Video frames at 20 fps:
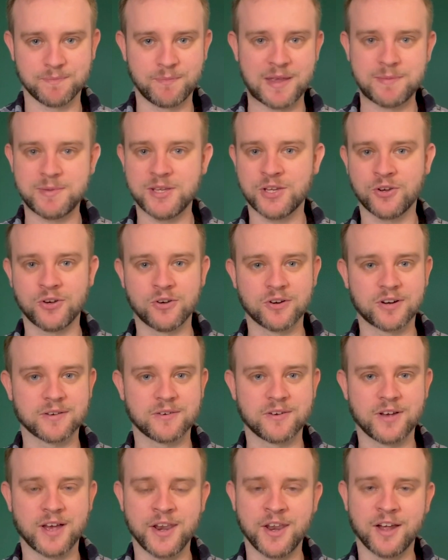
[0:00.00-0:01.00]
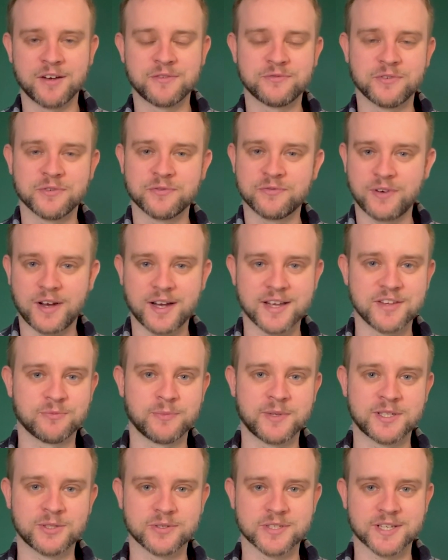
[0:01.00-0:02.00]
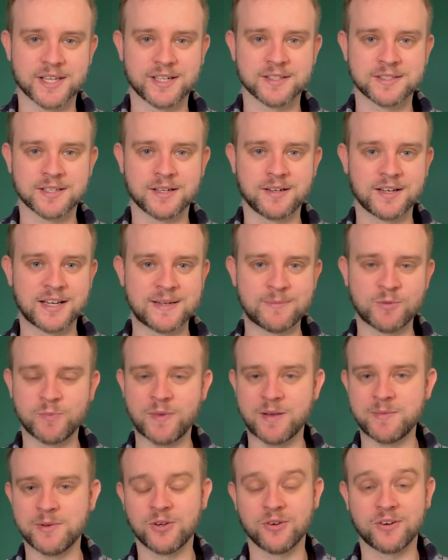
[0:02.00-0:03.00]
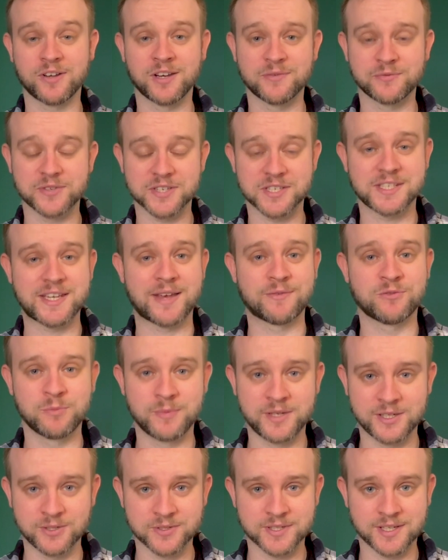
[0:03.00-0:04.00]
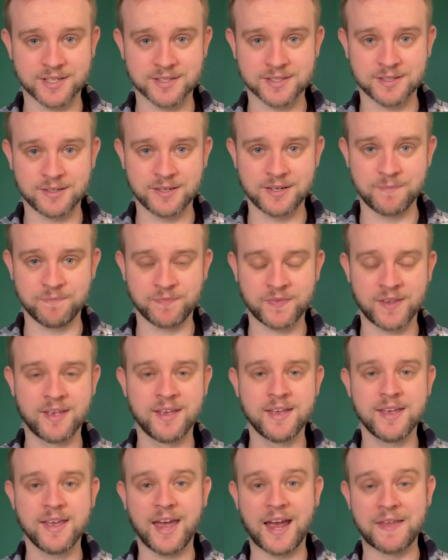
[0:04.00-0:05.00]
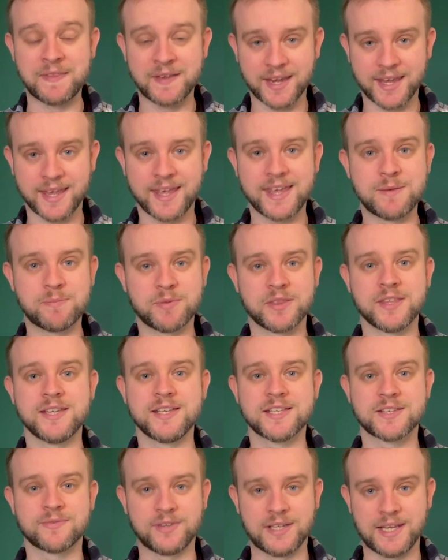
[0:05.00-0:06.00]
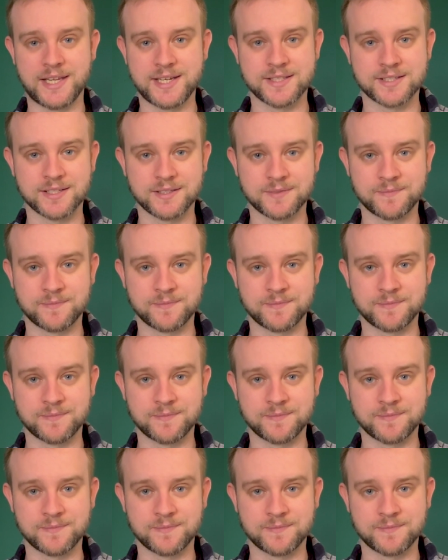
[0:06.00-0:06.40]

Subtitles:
Maybe cook enough for 5 meals at a time, or maybe cook enough for 7 meals at a time, and then keep these for later.